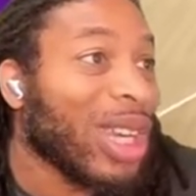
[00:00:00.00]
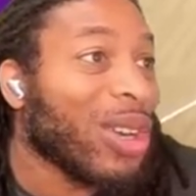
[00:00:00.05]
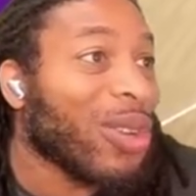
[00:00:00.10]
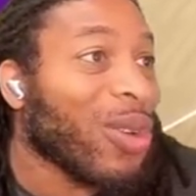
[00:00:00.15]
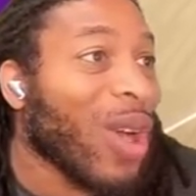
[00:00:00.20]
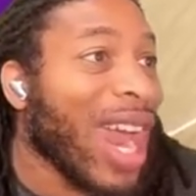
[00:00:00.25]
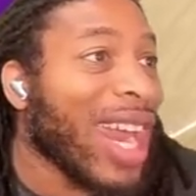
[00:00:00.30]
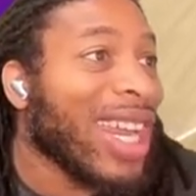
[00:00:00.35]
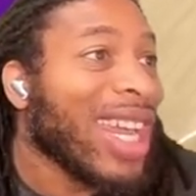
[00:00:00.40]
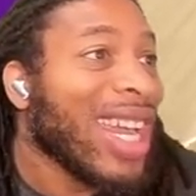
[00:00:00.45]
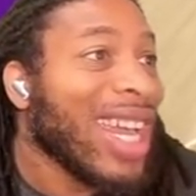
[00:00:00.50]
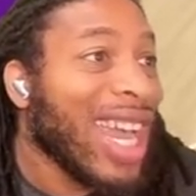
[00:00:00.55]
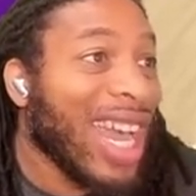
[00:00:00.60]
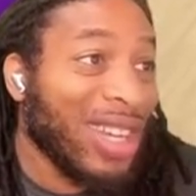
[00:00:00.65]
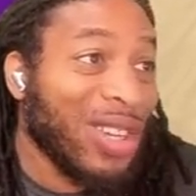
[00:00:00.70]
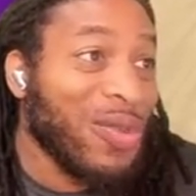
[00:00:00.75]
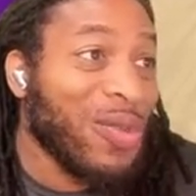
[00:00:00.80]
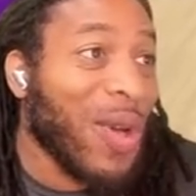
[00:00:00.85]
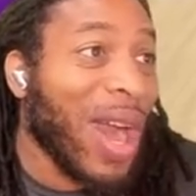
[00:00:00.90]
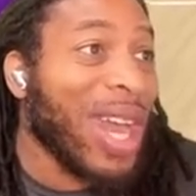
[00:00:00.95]
right.
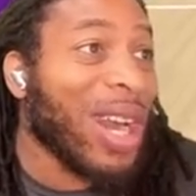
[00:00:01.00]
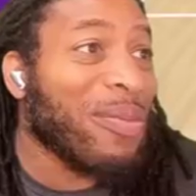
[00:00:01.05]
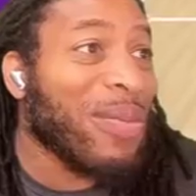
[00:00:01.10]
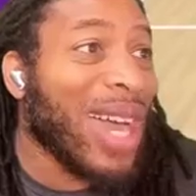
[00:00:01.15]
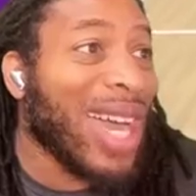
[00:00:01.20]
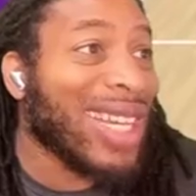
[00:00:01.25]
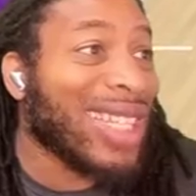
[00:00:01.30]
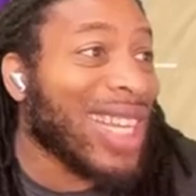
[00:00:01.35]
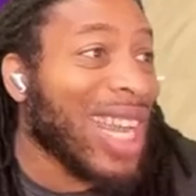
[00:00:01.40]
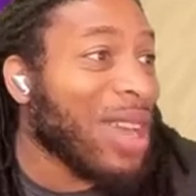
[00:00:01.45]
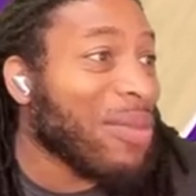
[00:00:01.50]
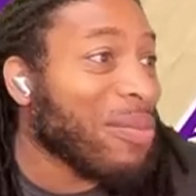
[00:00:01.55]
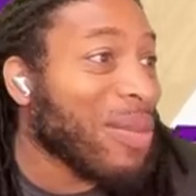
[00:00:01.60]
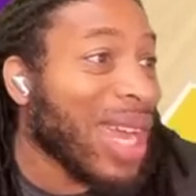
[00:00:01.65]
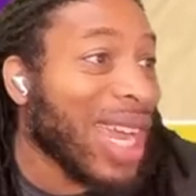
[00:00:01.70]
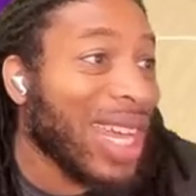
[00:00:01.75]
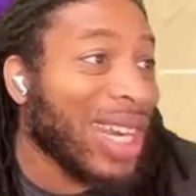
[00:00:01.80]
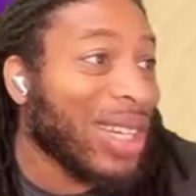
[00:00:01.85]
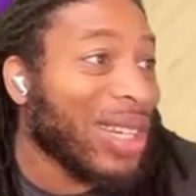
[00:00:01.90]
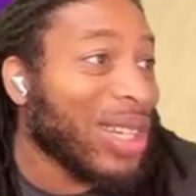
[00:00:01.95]
And you right about that,
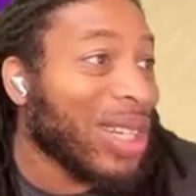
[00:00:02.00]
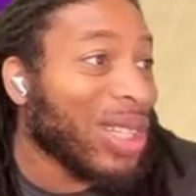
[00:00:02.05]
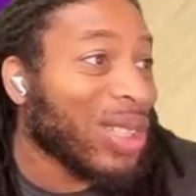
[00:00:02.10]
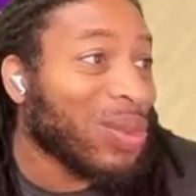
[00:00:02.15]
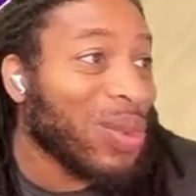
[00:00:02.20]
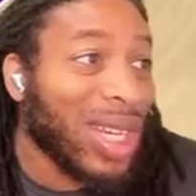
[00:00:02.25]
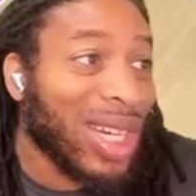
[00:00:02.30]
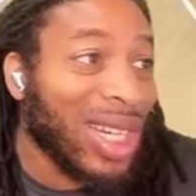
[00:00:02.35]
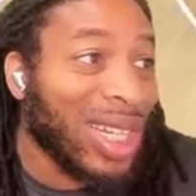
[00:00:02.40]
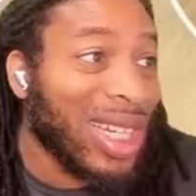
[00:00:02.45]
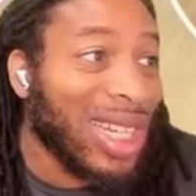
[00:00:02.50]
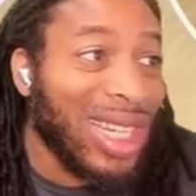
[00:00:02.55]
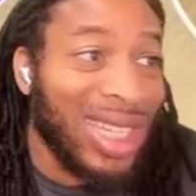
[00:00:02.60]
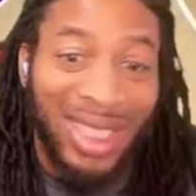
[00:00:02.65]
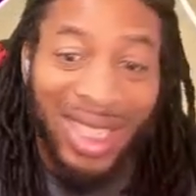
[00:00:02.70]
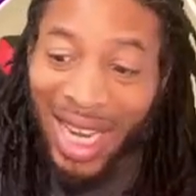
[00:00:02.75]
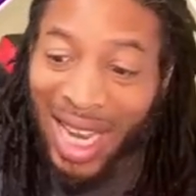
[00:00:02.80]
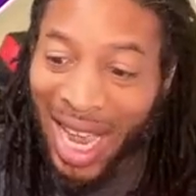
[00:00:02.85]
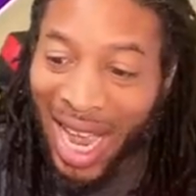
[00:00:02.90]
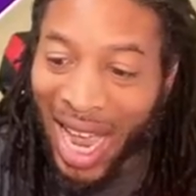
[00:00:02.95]
man. It is what it
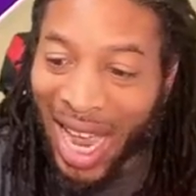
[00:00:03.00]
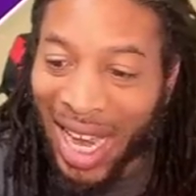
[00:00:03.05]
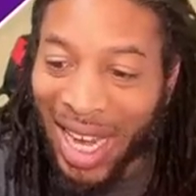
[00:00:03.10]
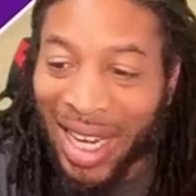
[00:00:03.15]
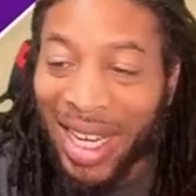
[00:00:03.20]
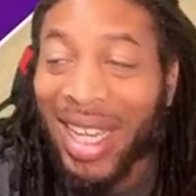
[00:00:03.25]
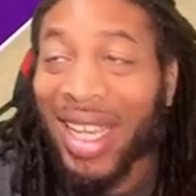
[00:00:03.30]
is. Hey,